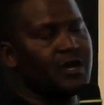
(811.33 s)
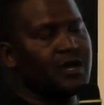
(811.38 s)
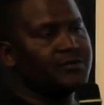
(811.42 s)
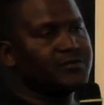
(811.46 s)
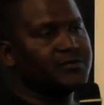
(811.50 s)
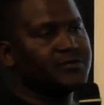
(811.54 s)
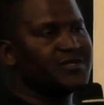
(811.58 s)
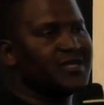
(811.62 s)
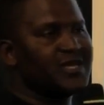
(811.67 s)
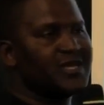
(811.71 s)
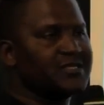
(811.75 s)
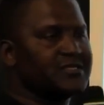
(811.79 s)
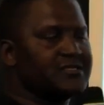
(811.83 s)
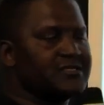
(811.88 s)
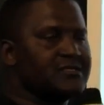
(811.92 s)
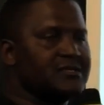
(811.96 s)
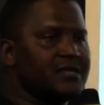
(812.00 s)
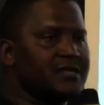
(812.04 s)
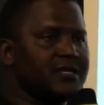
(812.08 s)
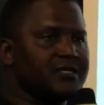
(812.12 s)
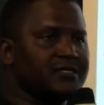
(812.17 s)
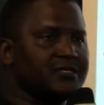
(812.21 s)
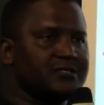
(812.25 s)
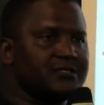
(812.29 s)
up to
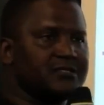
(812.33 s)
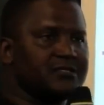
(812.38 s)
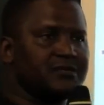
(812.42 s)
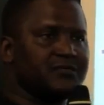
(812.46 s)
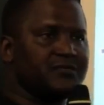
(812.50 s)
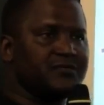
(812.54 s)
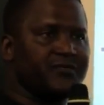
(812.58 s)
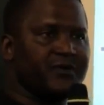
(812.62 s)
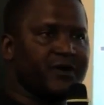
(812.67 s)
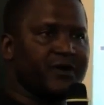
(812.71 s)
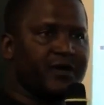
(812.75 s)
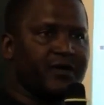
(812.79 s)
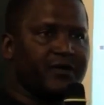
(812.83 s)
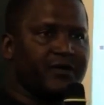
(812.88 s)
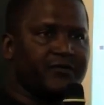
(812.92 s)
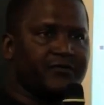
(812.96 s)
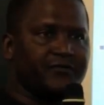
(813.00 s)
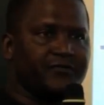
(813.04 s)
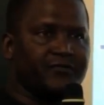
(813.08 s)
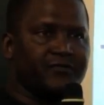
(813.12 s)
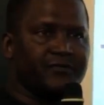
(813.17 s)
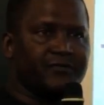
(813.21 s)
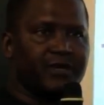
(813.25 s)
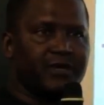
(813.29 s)

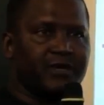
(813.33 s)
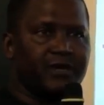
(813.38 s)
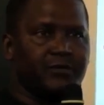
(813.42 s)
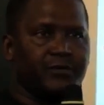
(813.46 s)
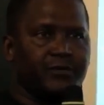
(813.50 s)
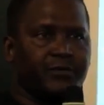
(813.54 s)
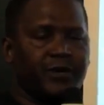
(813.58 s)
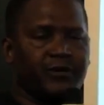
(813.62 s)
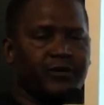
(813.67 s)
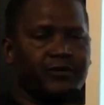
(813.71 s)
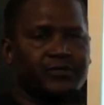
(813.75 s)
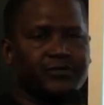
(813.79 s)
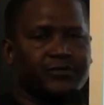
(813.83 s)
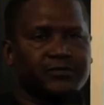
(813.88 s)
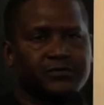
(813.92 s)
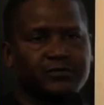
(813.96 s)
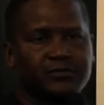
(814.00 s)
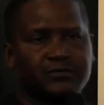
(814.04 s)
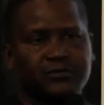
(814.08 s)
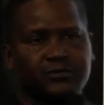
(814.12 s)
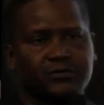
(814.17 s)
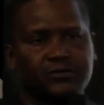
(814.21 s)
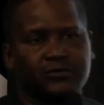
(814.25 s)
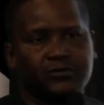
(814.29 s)
1995, thereabout,
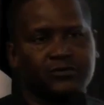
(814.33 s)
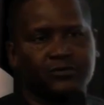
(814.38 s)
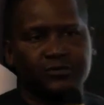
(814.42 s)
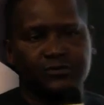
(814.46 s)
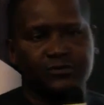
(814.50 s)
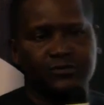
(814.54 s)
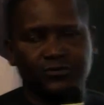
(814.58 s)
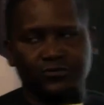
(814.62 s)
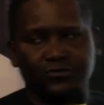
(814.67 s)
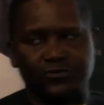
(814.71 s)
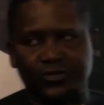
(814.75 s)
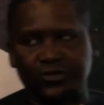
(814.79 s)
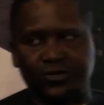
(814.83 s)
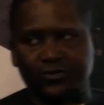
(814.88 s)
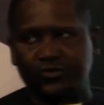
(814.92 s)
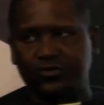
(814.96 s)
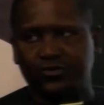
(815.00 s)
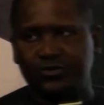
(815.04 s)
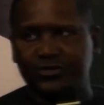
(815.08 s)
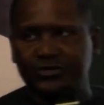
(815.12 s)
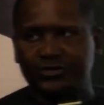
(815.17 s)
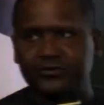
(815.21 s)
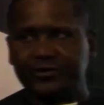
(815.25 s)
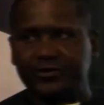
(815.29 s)
you know, we
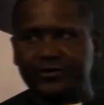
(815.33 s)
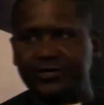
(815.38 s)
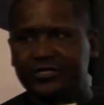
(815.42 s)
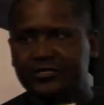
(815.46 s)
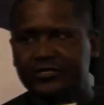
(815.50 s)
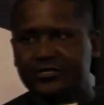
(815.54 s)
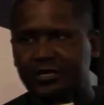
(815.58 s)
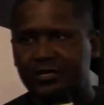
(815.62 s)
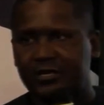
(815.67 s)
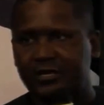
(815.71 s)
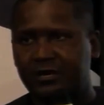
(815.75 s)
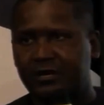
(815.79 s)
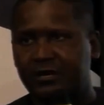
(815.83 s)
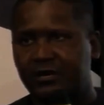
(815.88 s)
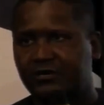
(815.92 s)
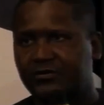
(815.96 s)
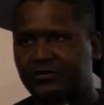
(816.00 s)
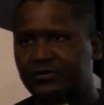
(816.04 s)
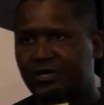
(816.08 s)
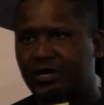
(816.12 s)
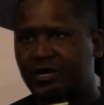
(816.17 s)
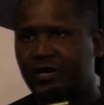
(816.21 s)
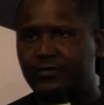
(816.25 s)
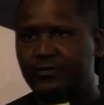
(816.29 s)
couldn't really turn
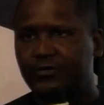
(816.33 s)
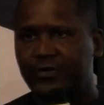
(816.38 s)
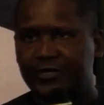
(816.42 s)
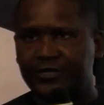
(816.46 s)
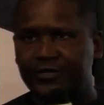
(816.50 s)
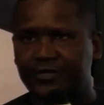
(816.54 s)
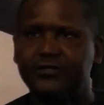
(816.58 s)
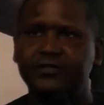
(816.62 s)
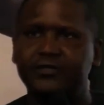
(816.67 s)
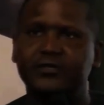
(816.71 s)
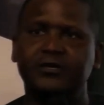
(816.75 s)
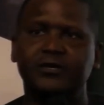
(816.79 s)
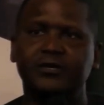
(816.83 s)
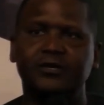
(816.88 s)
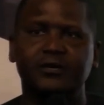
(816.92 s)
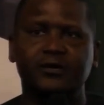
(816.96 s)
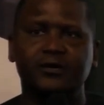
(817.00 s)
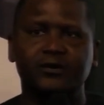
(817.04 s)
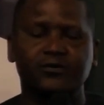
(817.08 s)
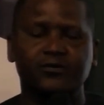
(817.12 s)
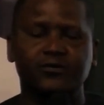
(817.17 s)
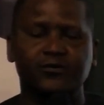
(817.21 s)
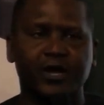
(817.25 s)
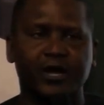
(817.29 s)
around our money.
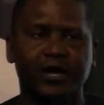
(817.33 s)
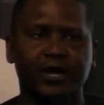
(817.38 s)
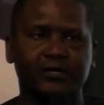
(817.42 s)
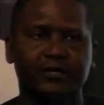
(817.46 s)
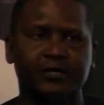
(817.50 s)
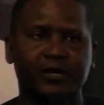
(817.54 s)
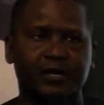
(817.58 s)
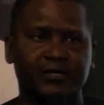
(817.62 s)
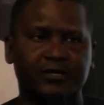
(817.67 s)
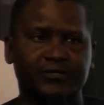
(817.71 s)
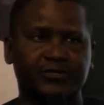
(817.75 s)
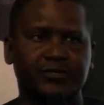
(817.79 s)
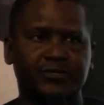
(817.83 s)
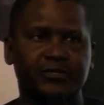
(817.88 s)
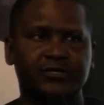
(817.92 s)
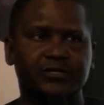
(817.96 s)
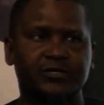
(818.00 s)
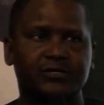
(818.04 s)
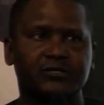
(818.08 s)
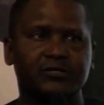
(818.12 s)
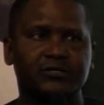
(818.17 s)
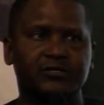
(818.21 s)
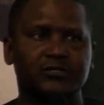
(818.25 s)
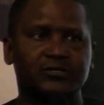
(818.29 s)
We had
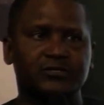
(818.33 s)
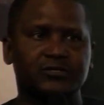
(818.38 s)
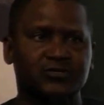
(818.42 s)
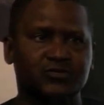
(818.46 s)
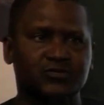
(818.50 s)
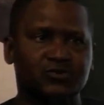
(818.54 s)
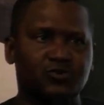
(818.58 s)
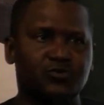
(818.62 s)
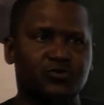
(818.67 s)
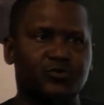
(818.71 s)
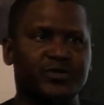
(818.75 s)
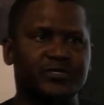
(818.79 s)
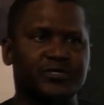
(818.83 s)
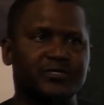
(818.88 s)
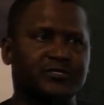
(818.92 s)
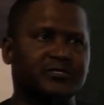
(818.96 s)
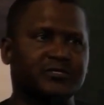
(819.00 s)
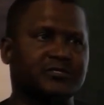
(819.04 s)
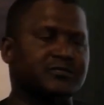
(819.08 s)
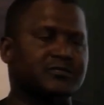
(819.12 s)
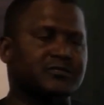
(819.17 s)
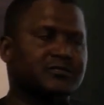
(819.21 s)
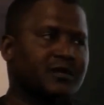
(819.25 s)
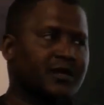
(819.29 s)
actually so
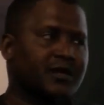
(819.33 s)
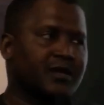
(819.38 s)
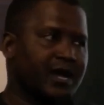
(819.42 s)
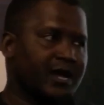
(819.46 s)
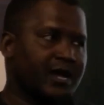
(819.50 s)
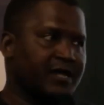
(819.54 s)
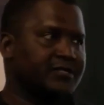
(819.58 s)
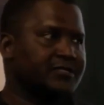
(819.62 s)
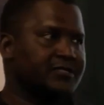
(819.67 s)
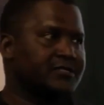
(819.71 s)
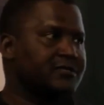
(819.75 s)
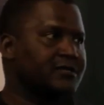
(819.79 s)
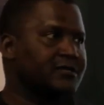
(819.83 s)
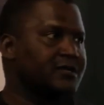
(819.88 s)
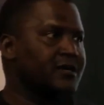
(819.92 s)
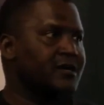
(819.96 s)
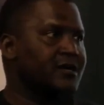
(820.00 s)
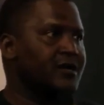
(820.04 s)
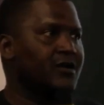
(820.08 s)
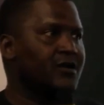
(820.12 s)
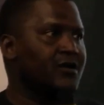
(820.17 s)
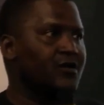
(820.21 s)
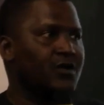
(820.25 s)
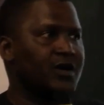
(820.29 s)
much cash.
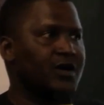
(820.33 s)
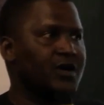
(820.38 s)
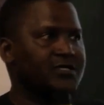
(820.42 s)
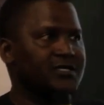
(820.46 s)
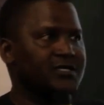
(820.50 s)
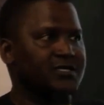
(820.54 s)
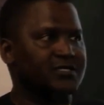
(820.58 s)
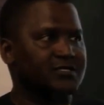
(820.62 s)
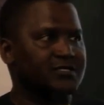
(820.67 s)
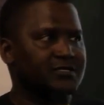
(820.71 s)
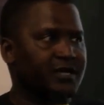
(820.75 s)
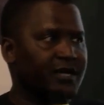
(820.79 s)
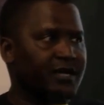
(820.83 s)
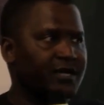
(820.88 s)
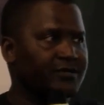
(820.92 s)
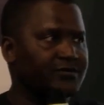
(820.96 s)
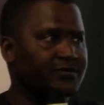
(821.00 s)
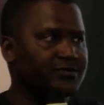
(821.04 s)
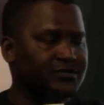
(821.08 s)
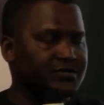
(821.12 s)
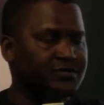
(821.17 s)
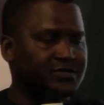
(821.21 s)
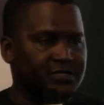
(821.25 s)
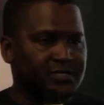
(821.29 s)
We were just
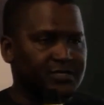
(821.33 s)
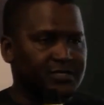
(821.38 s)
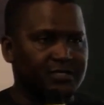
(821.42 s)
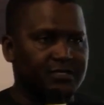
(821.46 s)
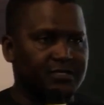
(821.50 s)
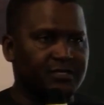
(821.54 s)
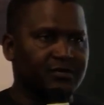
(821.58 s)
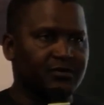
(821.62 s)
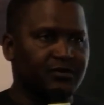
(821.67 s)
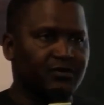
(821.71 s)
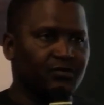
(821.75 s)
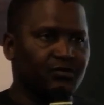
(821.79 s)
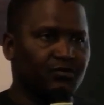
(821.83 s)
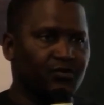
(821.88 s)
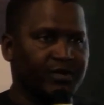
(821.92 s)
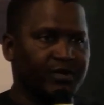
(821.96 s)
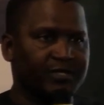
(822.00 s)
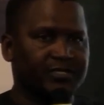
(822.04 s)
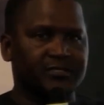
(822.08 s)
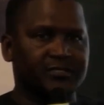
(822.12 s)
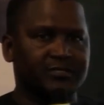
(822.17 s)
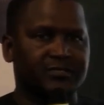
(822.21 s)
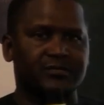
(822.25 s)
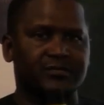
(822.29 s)
trying to see
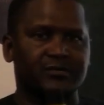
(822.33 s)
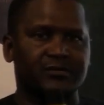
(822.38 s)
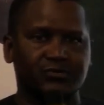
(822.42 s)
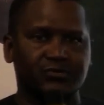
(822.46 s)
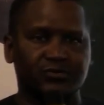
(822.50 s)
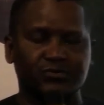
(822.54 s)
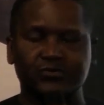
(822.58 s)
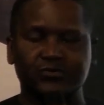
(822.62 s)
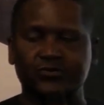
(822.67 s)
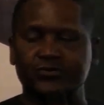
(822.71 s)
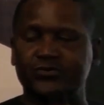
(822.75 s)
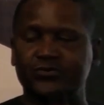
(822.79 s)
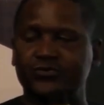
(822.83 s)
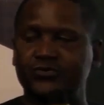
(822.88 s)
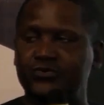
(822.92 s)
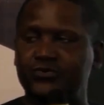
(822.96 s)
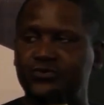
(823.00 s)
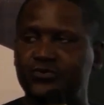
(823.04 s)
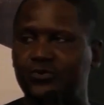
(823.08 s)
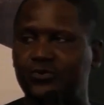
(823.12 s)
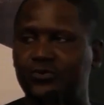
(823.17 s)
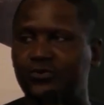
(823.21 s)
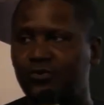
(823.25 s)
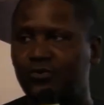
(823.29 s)
what we'll
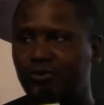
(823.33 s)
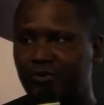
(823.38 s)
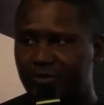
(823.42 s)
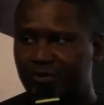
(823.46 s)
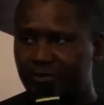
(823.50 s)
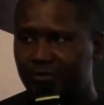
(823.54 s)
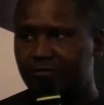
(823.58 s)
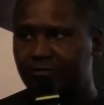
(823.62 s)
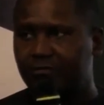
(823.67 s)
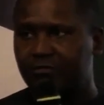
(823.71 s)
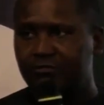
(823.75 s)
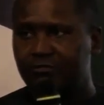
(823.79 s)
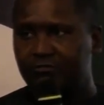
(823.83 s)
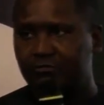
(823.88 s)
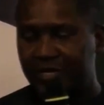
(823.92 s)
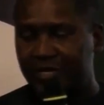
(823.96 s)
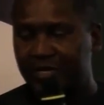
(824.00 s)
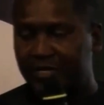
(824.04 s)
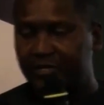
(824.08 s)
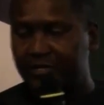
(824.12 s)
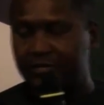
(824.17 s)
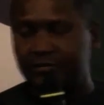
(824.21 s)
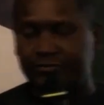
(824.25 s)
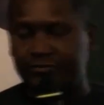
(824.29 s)
do with
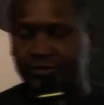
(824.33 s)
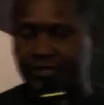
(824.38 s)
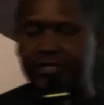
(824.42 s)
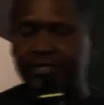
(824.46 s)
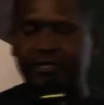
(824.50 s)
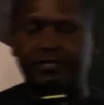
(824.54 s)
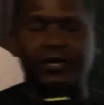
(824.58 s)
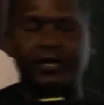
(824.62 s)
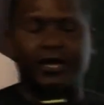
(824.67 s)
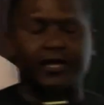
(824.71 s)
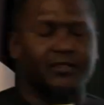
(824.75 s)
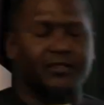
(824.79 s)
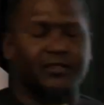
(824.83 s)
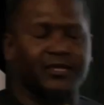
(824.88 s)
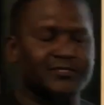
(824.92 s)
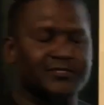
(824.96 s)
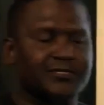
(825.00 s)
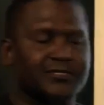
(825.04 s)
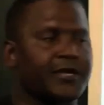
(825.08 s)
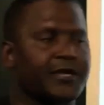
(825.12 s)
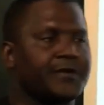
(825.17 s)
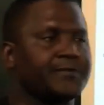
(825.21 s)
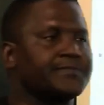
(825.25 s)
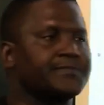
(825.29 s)
money, really, at
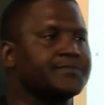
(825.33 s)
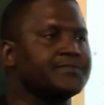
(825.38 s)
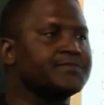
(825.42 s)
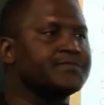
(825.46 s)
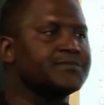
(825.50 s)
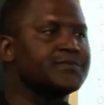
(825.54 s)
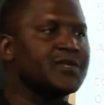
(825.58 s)
that time.